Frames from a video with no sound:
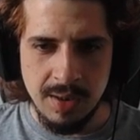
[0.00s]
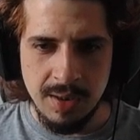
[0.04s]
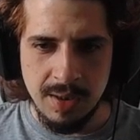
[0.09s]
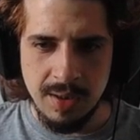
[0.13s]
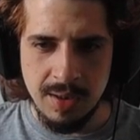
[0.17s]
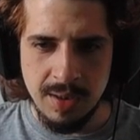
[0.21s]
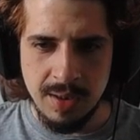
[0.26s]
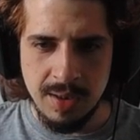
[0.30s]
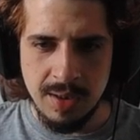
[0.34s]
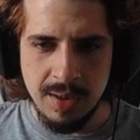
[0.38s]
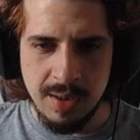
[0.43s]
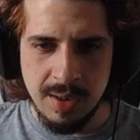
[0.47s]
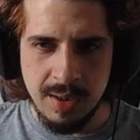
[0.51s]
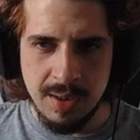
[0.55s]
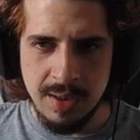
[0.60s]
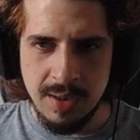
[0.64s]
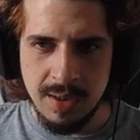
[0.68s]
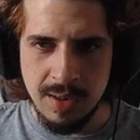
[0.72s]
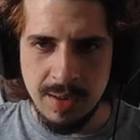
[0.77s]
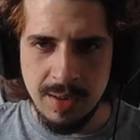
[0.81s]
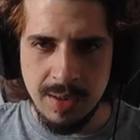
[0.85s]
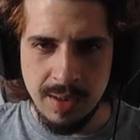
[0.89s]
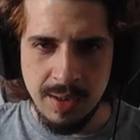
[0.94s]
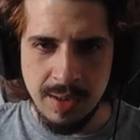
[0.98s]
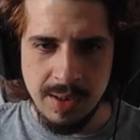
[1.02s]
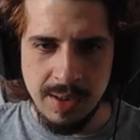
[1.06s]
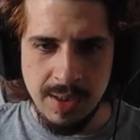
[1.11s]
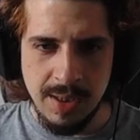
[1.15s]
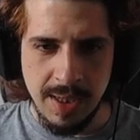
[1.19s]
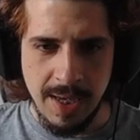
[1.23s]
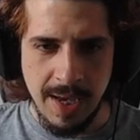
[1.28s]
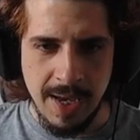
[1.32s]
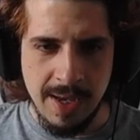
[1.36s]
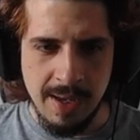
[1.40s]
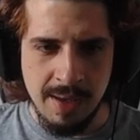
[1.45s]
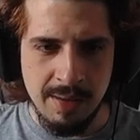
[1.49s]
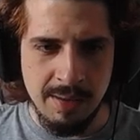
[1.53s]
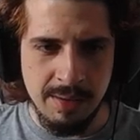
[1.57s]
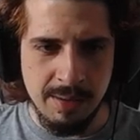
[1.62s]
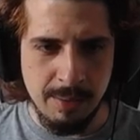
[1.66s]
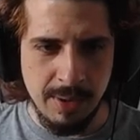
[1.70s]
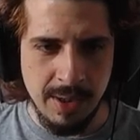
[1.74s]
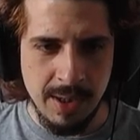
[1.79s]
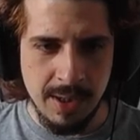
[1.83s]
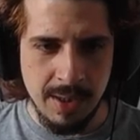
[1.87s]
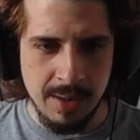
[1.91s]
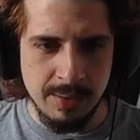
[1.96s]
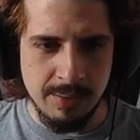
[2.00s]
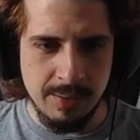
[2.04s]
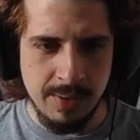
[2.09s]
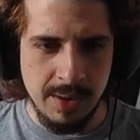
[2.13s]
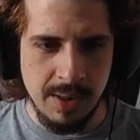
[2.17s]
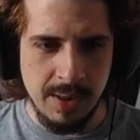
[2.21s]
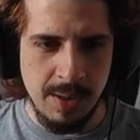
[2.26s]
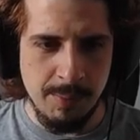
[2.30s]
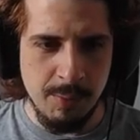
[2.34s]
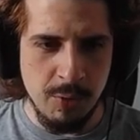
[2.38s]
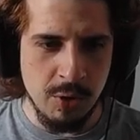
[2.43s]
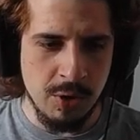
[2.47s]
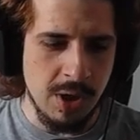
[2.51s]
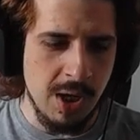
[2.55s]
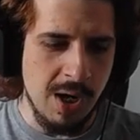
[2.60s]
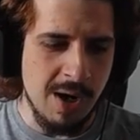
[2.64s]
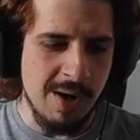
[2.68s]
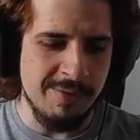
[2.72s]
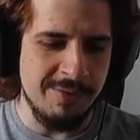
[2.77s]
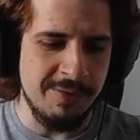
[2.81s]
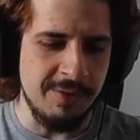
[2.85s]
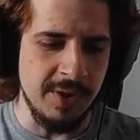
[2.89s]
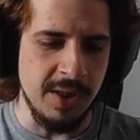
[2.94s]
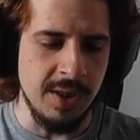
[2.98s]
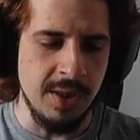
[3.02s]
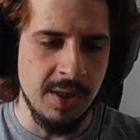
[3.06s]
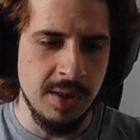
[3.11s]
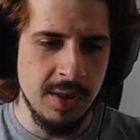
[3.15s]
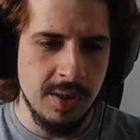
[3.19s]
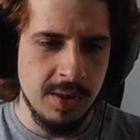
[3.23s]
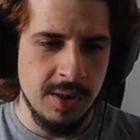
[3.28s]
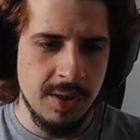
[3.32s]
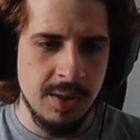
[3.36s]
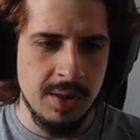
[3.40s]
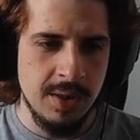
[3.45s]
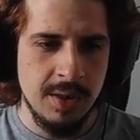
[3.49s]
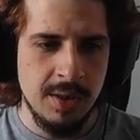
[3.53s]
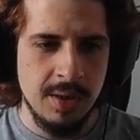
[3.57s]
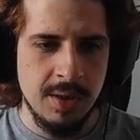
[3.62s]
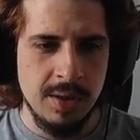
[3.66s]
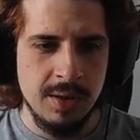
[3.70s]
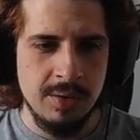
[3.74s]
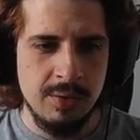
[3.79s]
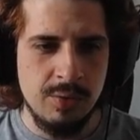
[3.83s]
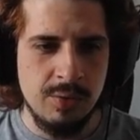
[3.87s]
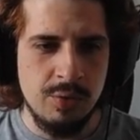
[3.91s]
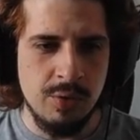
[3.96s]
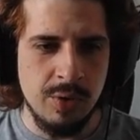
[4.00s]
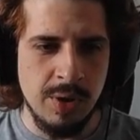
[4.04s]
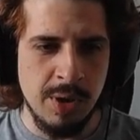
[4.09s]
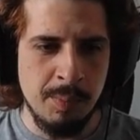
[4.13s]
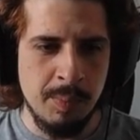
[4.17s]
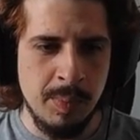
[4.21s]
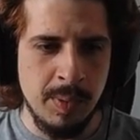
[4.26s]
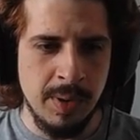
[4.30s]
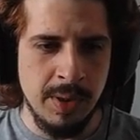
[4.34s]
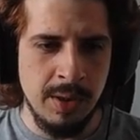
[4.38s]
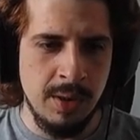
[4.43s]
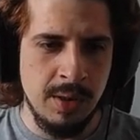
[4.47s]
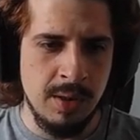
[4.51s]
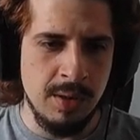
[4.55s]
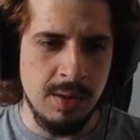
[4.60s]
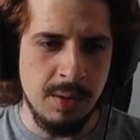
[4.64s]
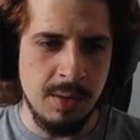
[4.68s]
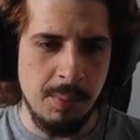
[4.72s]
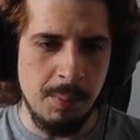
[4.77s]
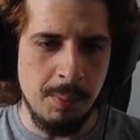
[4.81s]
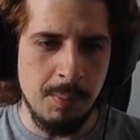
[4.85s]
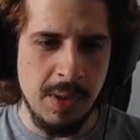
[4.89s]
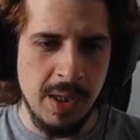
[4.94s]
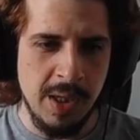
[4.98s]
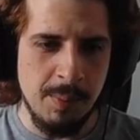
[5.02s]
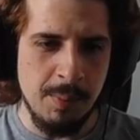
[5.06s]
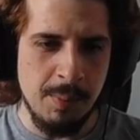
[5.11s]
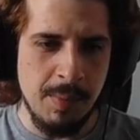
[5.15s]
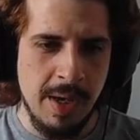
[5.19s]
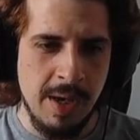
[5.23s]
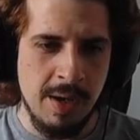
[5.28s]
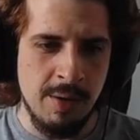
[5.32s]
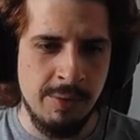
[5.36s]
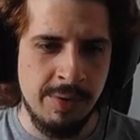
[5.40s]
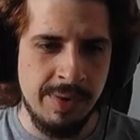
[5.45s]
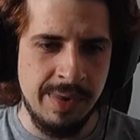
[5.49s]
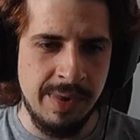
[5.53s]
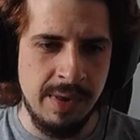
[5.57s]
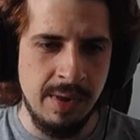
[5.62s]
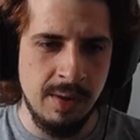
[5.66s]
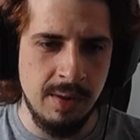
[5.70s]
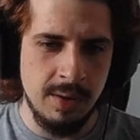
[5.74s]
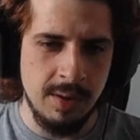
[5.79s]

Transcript: Uh, yeah, 300, name your coffee. Drip in my mouth.